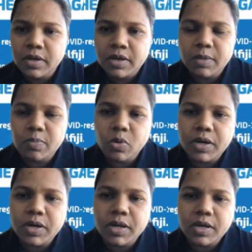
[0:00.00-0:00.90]

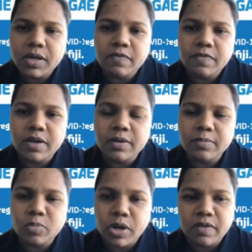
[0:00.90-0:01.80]
deployed
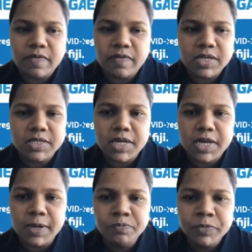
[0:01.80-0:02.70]
the Moderna vaccine
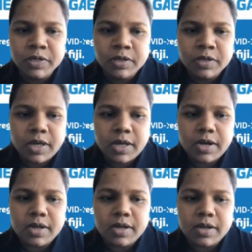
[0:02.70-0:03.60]
here.
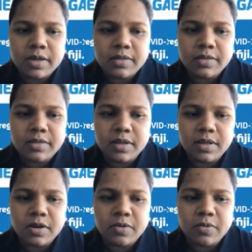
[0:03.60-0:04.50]
And,
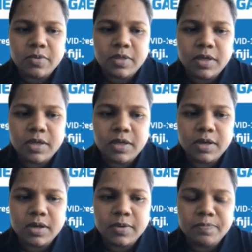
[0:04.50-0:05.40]

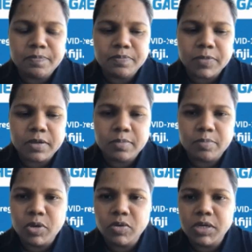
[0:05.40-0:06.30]
the
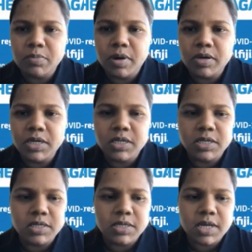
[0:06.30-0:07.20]
beauty about it
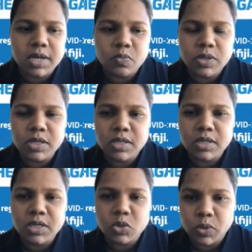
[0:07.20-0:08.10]
is that
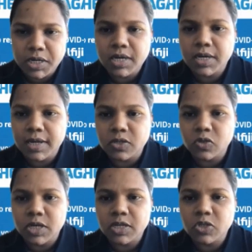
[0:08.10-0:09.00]
within 28
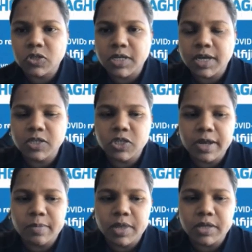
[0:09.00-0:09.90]
days, you get your second
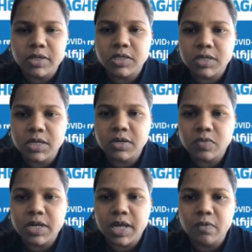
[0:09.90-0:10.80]
jab. That's
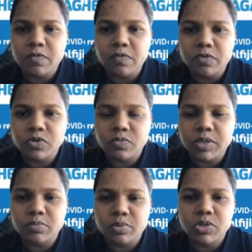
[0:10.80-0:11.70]
really helpful to
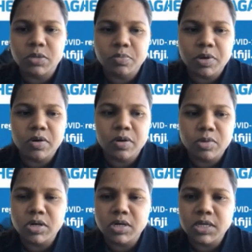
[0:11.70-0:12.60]
boost up our
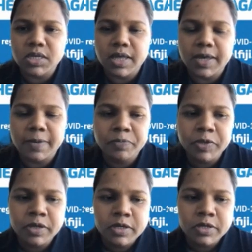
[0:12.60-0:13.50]
immunity there.
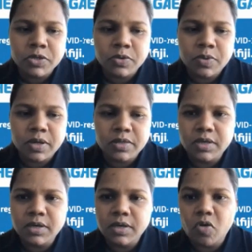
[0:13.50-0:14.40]
So I
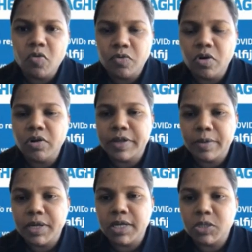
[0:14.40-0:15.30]
think overall the
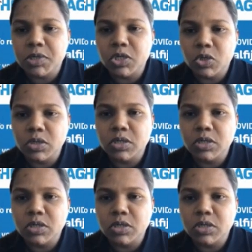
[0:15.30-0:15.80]
uptake's been good.